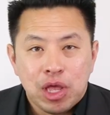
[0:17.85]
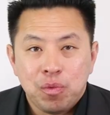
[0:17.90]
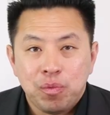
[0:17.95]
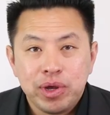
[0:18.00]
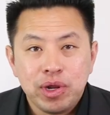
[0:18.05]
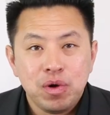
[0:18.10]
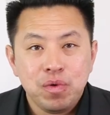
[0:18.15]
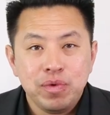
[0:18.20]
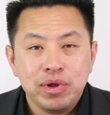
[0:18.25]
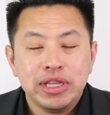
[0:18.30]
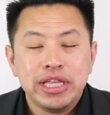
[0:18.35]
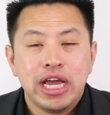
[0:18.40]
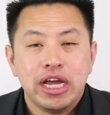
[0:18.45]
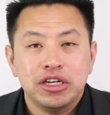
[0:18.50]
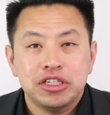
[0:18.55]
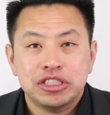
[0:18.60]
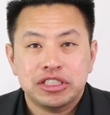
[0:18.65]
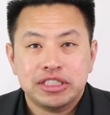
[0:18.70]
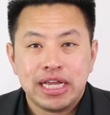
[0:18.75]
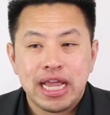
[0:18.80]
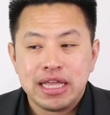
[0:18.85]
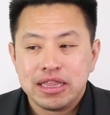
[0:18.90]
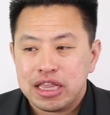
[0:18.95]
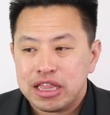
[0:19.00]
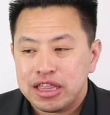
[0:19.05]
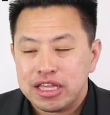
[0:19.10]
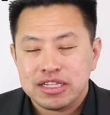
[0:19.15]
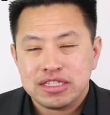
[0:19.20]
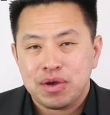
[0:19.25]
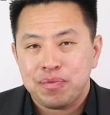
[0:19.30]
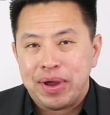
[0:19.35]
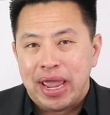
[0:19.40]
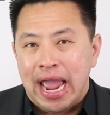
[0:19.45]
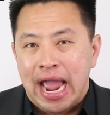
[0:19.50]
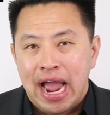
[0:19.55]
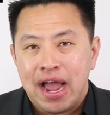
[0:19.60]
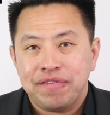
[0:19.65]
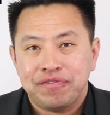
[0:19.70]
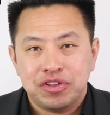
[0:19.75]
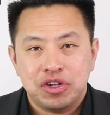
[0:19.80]
and we don't really understand the things that we
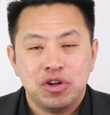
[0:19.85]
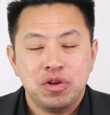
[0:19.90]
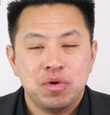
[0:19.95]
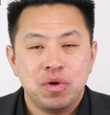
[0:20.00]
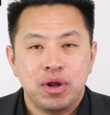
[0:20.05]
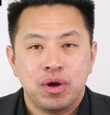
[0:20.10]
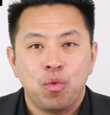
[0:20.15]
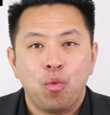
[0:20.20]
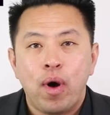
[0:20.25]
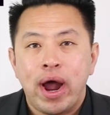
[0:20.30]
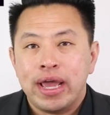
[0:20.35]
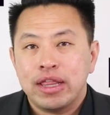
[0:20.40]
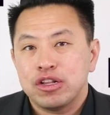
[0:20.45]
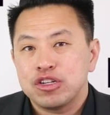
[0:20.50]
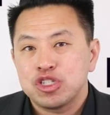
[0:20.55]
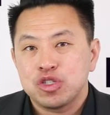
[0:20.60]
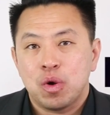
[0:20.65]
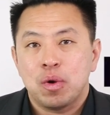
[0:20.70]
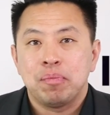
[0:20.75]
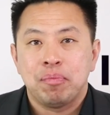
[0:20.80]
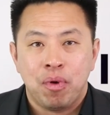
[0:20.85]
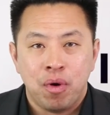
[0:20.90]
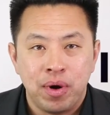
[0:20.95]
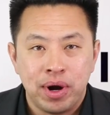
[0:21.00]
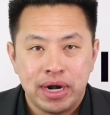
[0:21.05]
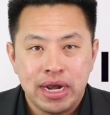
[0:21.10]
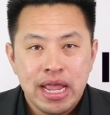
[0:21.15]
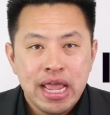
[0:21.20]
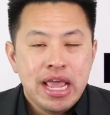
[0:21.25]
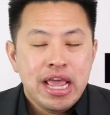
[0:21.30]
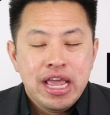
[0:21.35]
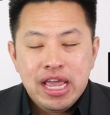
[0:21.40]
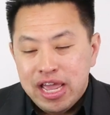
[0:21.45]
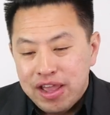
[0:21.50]
have to do and why they're so important.